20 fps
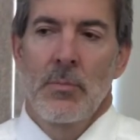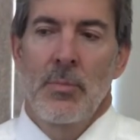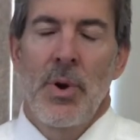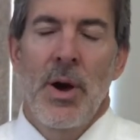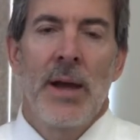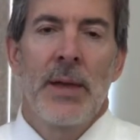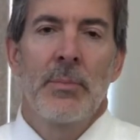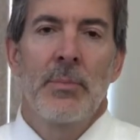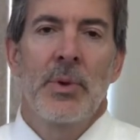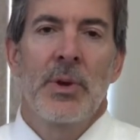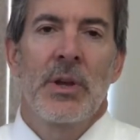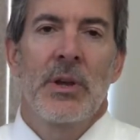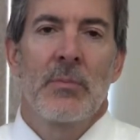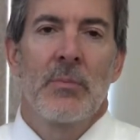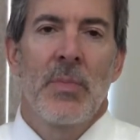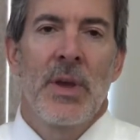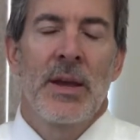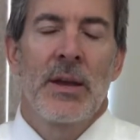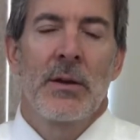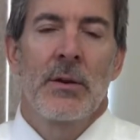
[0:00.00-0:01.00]
Pipe
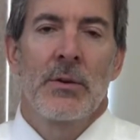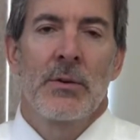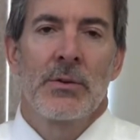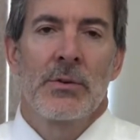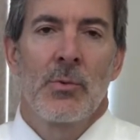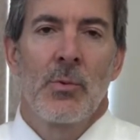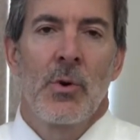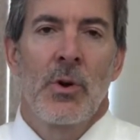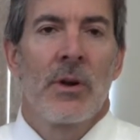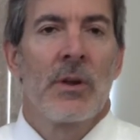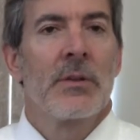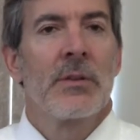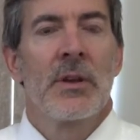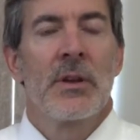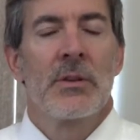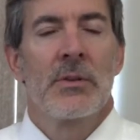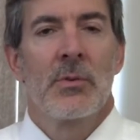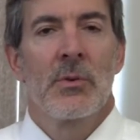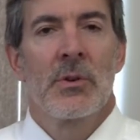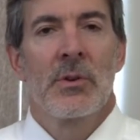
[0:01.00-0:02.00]
and Mager's work.
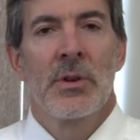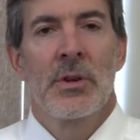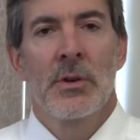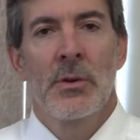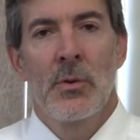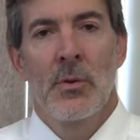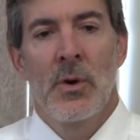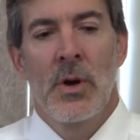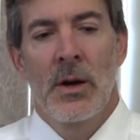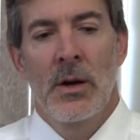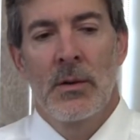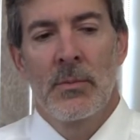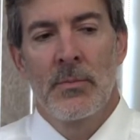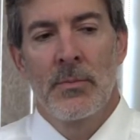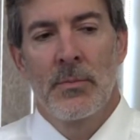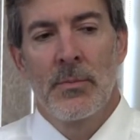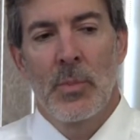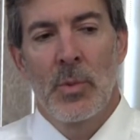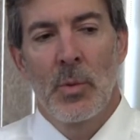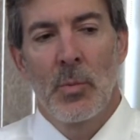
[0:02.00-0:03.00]
These were two
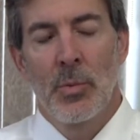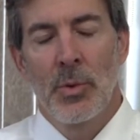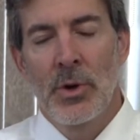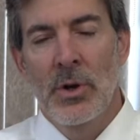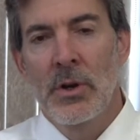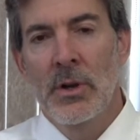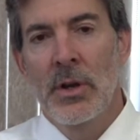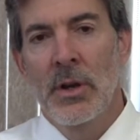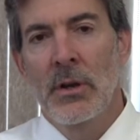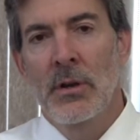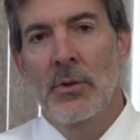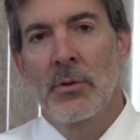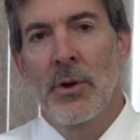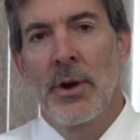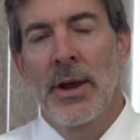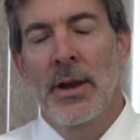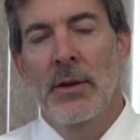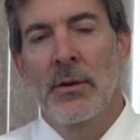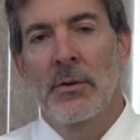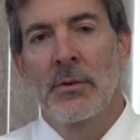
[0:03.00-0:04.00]
brilliant
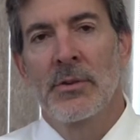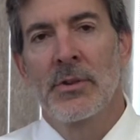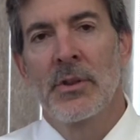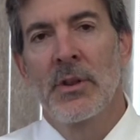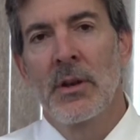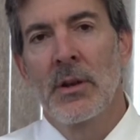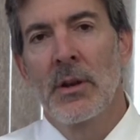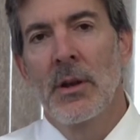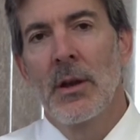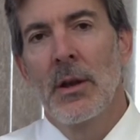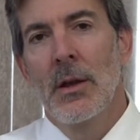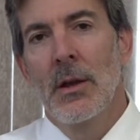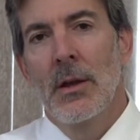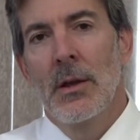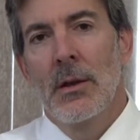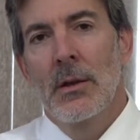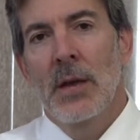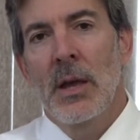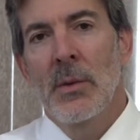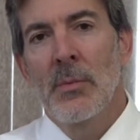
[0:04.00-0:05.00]
trainers that
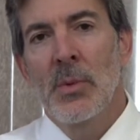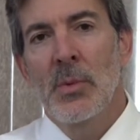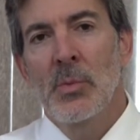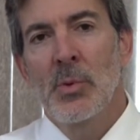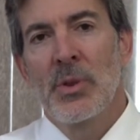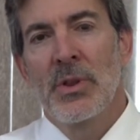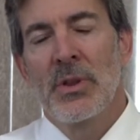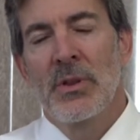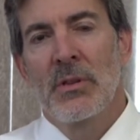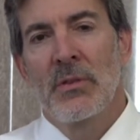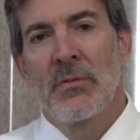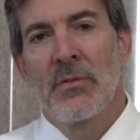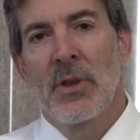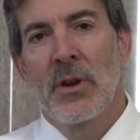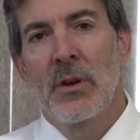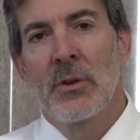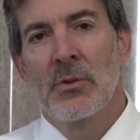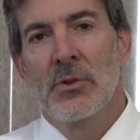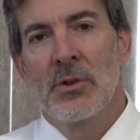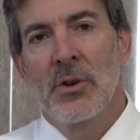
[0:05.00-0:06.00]
came up with this
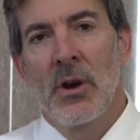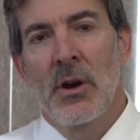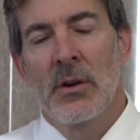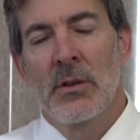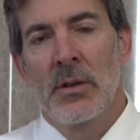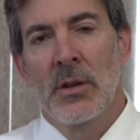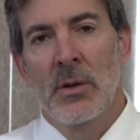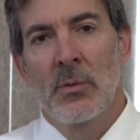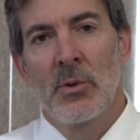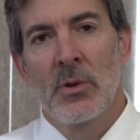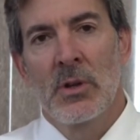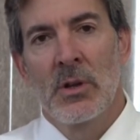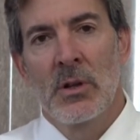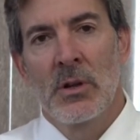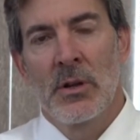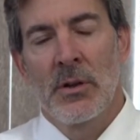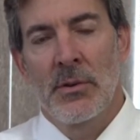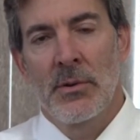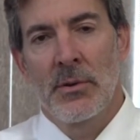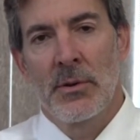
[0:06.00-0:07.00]
flow chart that we'll
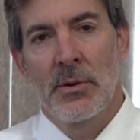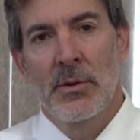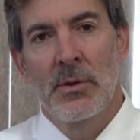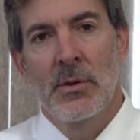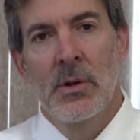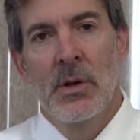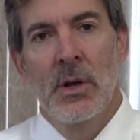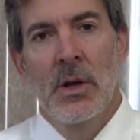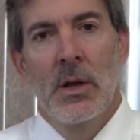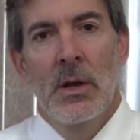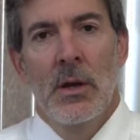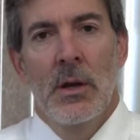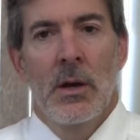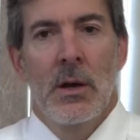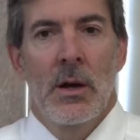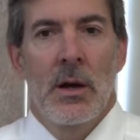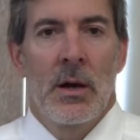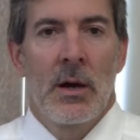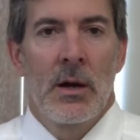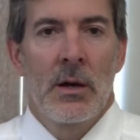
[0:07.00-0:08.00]
look through
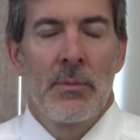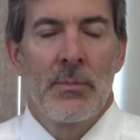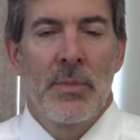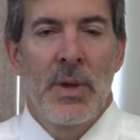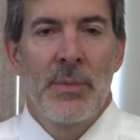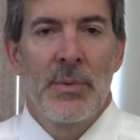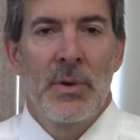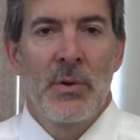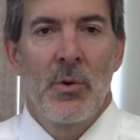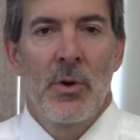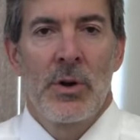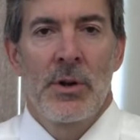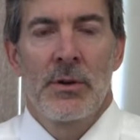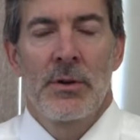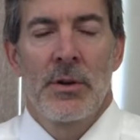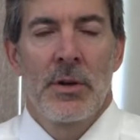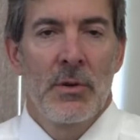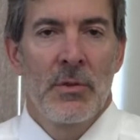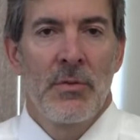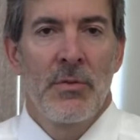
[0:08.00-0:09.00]
maybe one or
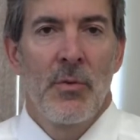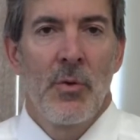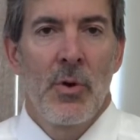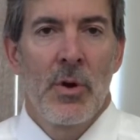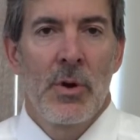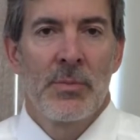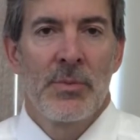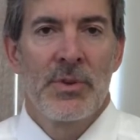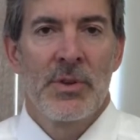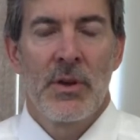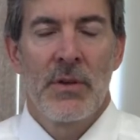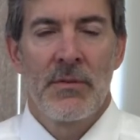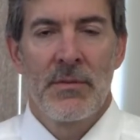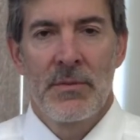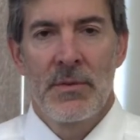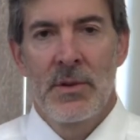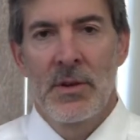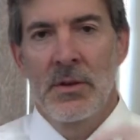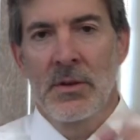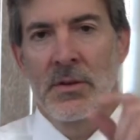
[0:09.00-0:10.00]
two forms of
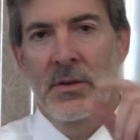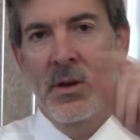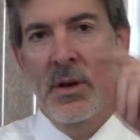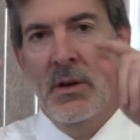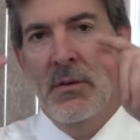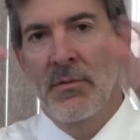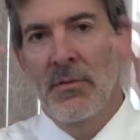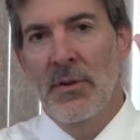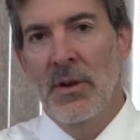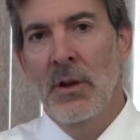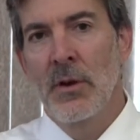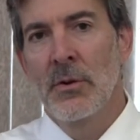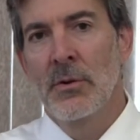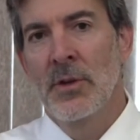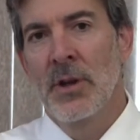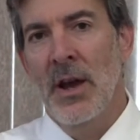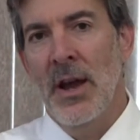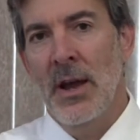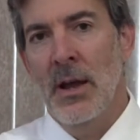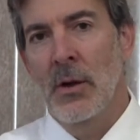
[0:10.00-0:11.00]
this flow
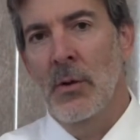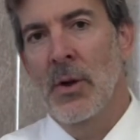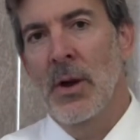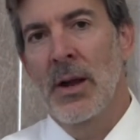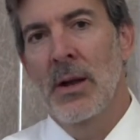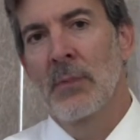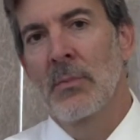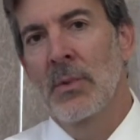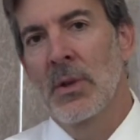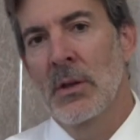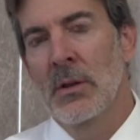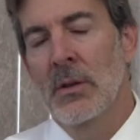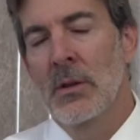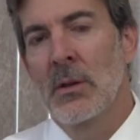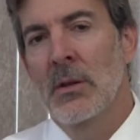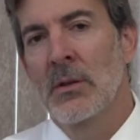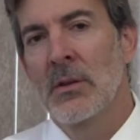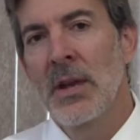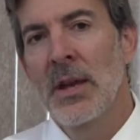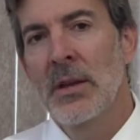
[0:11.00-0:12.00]
diagram that
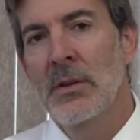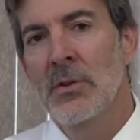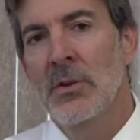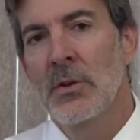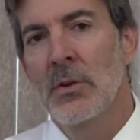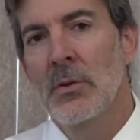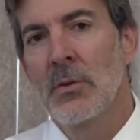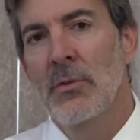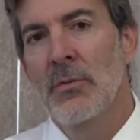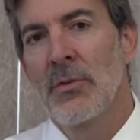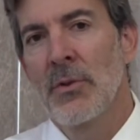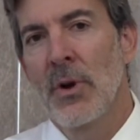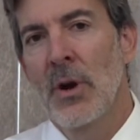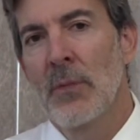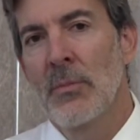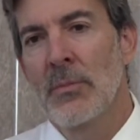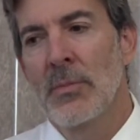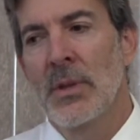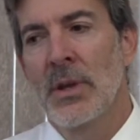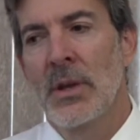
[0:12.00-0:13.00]
takes you
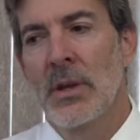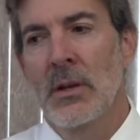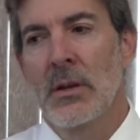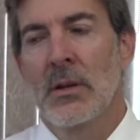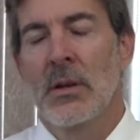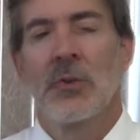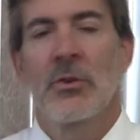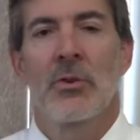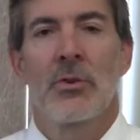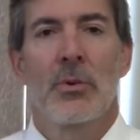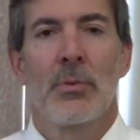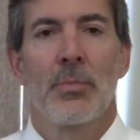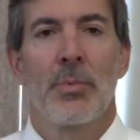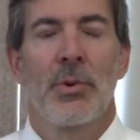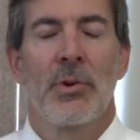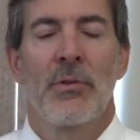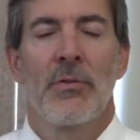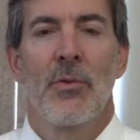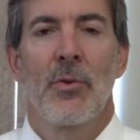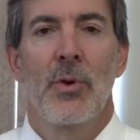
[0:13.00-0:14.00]
from the initial
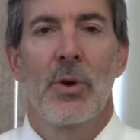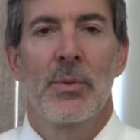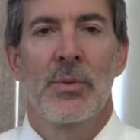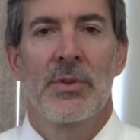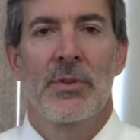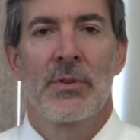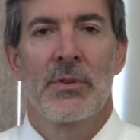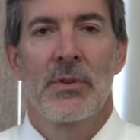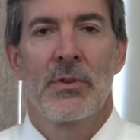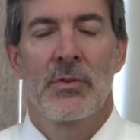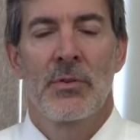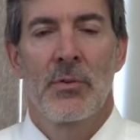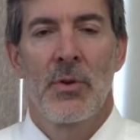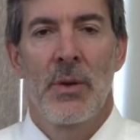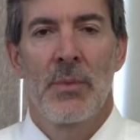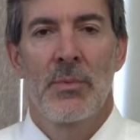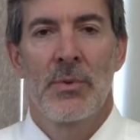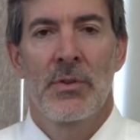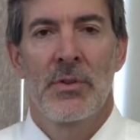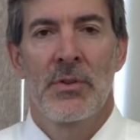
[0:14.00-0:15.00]
performance
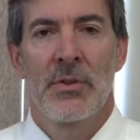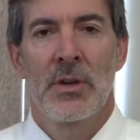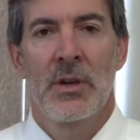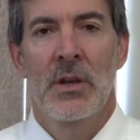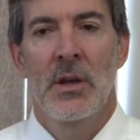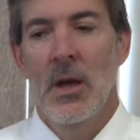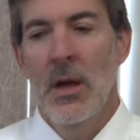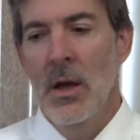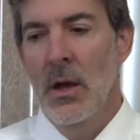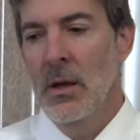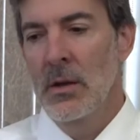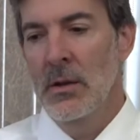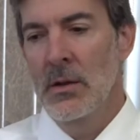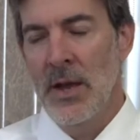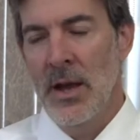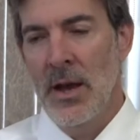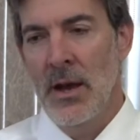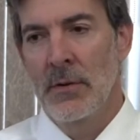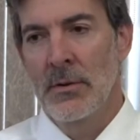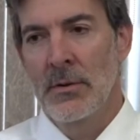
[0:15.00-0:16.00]
discrepancy
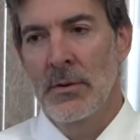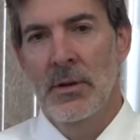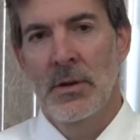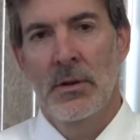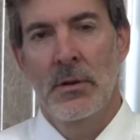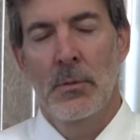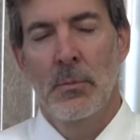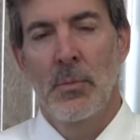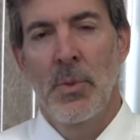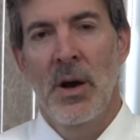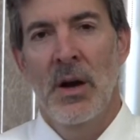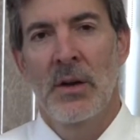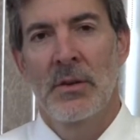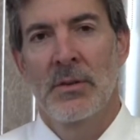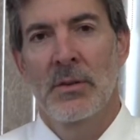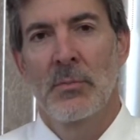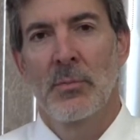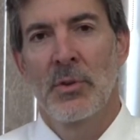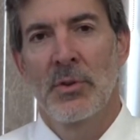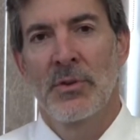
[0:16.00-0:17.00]
down to
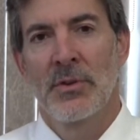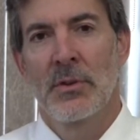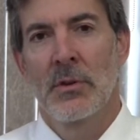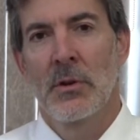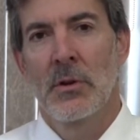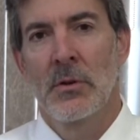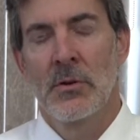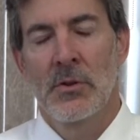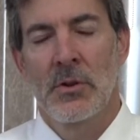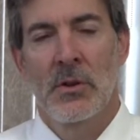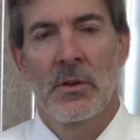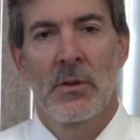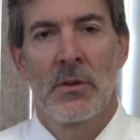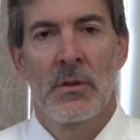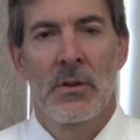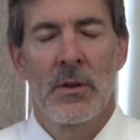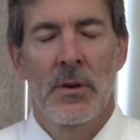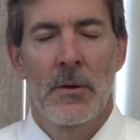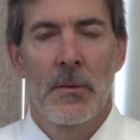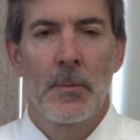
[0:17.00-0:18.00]
possible solutions.
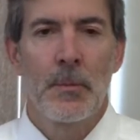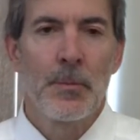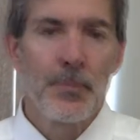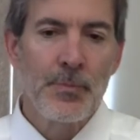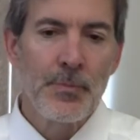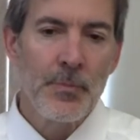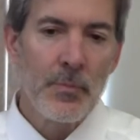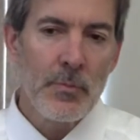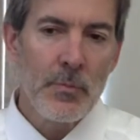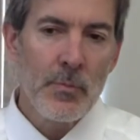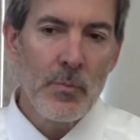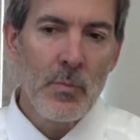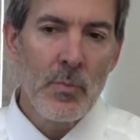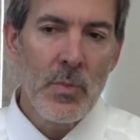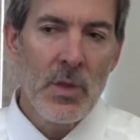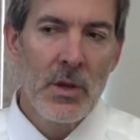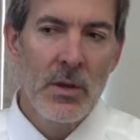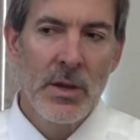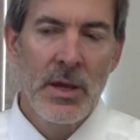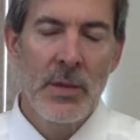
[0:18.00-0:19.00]
So
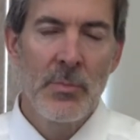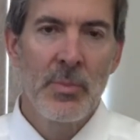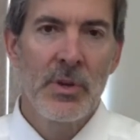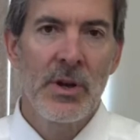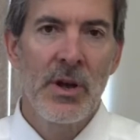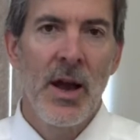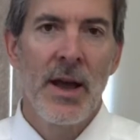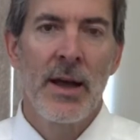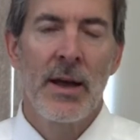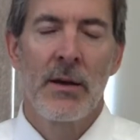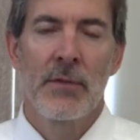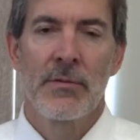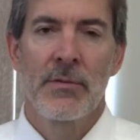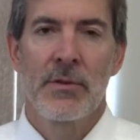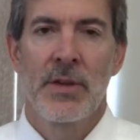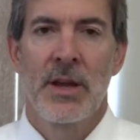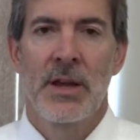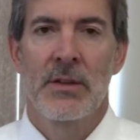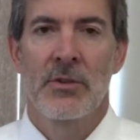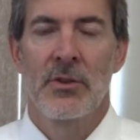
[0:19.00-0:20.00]
keep an eye out
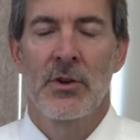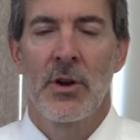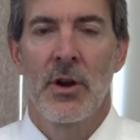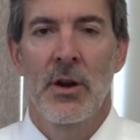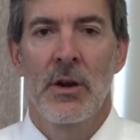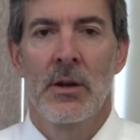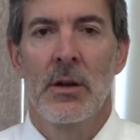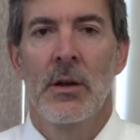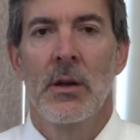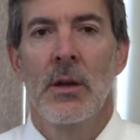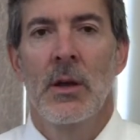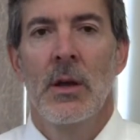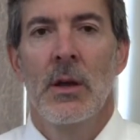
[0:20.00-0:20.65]
for that chart.